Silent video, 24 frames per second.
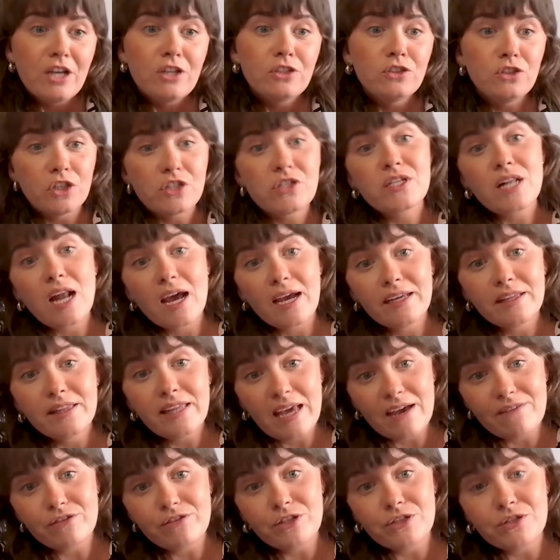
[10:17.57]
Just like
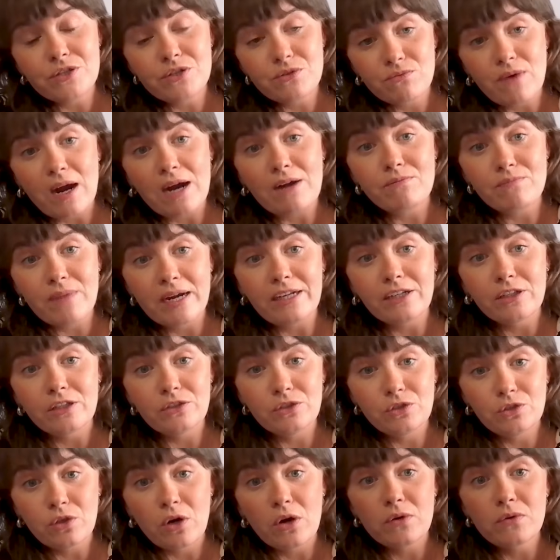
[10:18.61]
the evidence around rent
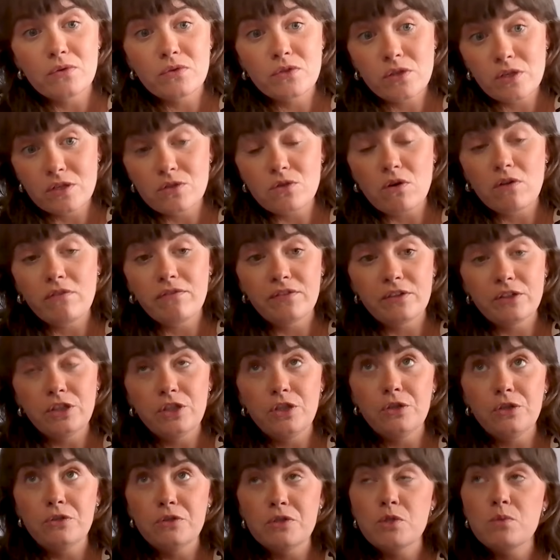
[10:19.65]
controls that's often
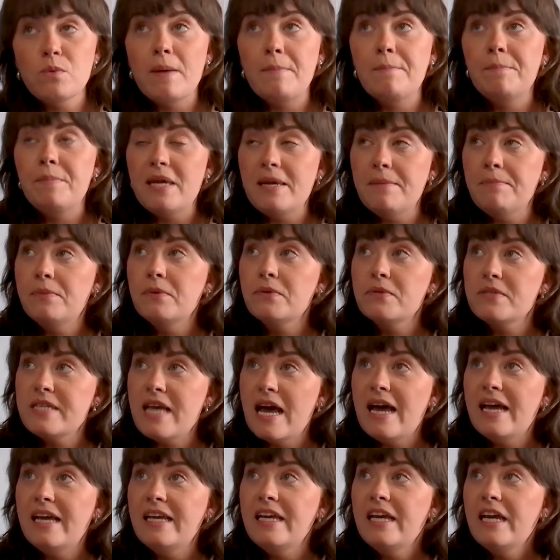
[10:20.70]
used when people
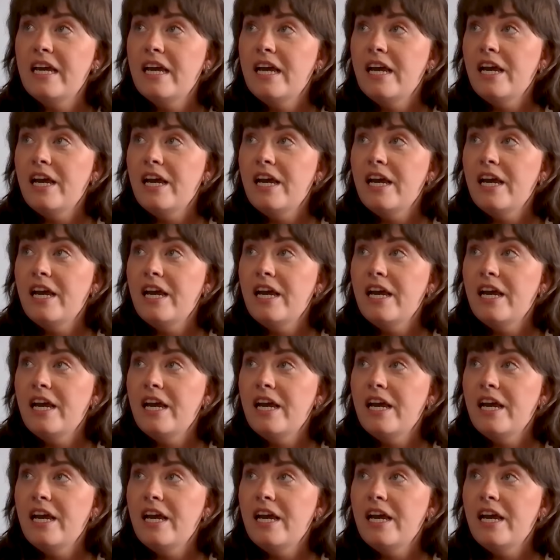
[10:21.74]
say